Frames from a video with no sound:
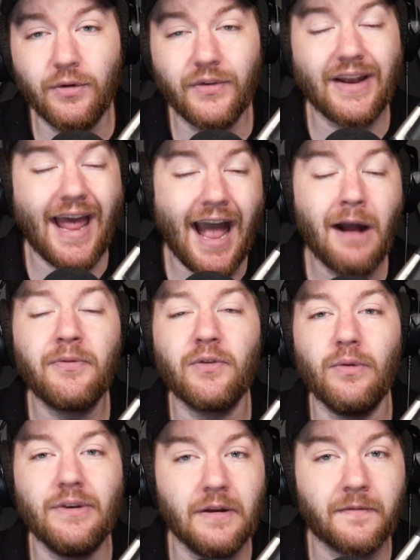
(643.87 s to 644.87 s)
who's an
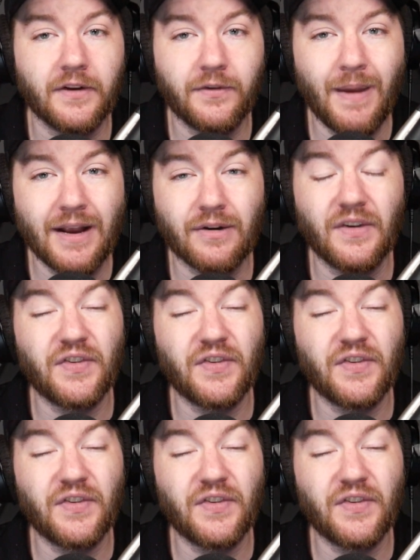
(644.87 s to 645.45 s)
absolute difference maker,